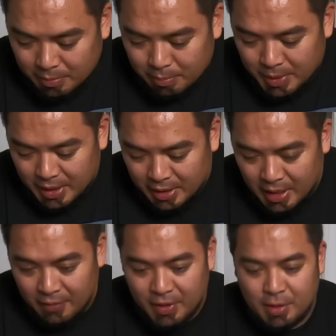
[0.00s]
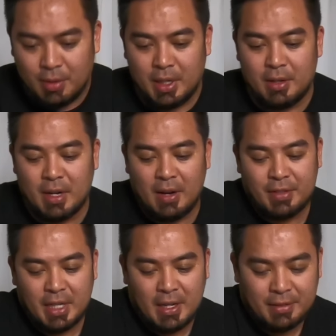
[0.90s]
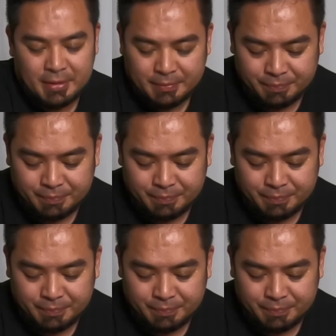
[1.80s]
big heavy-duty drive shafts.